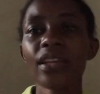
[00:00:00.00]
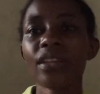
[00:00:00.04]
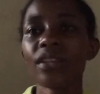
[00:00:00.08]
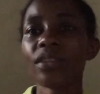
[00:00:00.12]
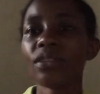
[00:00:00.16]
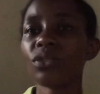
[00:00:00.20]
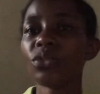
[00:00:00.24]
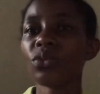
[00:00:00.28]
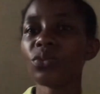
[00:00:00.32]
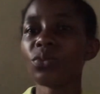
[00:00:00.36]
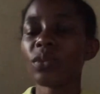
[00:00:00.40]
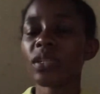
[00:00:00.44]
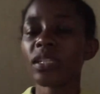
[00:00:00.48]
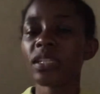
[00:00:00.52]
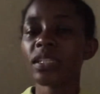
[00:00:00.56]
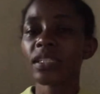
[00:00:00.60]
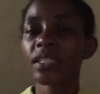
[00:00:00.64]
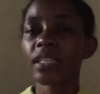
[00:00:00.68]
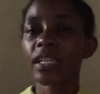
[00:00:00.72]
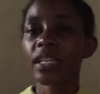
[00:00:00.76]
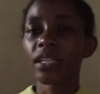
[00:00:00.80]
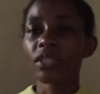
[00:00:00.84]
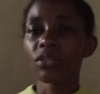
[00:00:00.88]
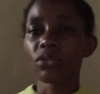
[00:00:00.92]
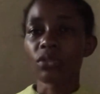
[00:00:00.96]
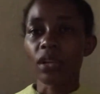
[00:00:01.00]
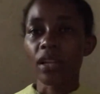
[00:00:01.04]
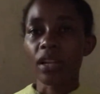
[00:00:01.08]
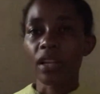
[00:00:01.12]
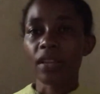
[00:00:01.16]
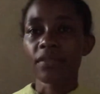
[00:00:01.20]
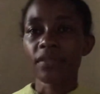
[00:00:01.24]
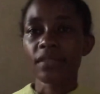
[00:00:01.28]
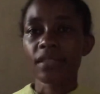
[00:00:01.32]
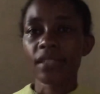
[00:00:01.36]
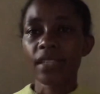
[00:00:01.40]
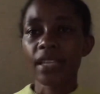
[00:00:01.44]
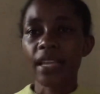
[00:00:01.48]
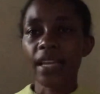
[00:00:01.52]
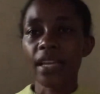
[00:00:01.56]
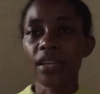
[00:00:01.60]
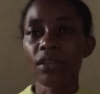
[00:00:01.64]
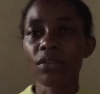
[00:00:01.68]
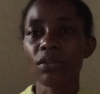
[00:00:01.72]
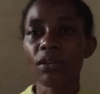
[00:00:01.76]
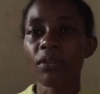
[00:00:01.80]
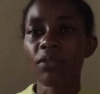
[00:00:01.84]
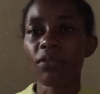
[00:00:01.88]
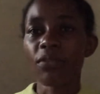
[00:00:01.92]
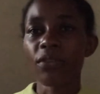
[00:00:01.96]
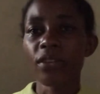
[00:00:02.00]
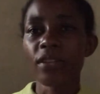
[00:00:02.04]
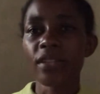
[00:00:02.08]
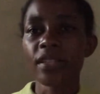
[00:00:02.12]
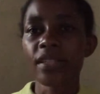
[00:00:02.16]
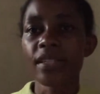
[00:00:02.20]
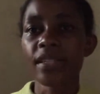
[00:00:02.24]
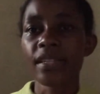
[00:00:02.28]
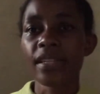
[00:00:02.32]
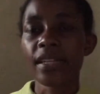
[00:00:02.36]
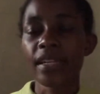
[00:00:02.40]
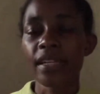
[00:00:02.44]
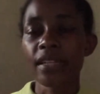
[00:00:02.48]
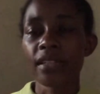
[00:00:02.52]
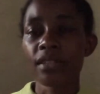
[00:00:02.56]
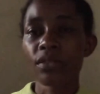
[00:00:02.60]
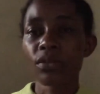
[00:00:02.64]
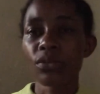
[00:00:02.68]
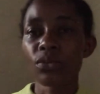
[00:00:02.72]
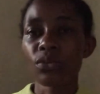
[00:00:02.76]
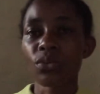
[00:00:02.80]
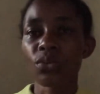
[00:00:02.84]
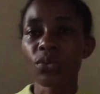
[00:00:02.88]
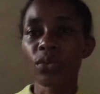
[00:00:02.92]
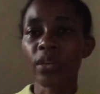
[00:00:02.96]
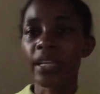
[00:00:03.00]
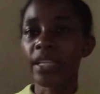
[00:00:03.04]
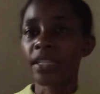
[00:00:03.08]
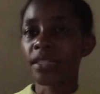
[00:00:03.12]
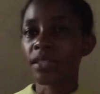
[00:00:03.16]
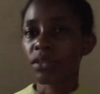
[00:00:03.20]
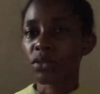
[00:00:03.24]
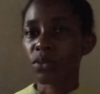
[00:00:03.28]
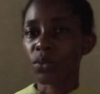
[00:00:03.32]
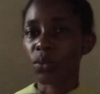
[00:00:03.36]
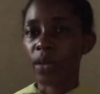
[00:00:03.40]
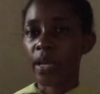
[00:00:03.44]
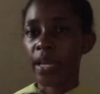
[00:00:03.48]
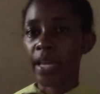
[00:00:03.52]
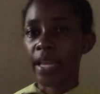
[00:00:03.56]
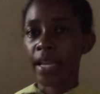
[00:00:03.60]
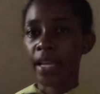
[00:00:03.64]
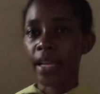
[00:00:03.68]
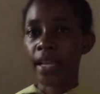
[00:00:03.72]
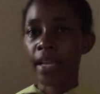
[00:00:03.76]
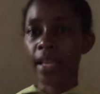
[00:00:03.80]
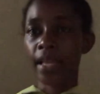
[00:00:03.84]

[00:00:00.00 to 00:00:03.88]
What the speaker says: You will change your lifestyle, you avoid stress, you rest well,